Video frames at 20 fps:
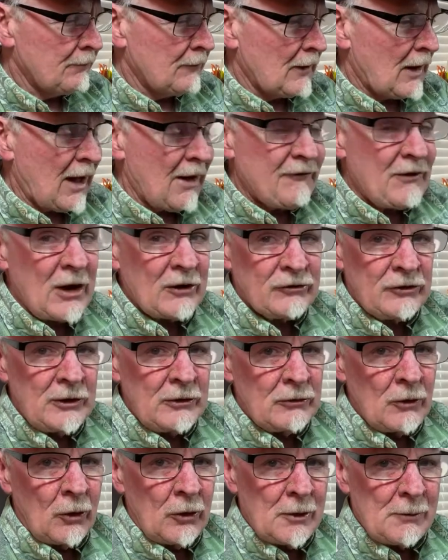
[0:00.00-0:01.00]
I've actually
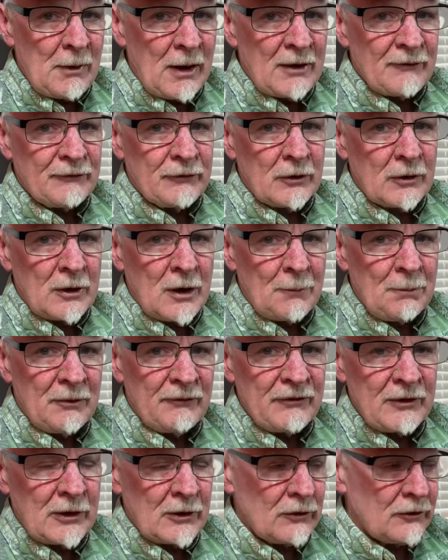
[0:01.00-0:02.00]
known about it for a couple
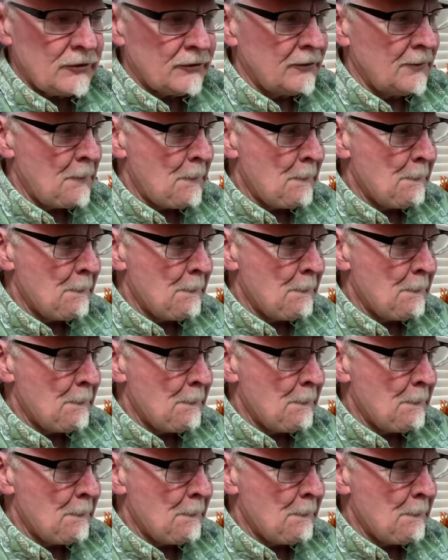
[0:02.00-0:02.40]
of years,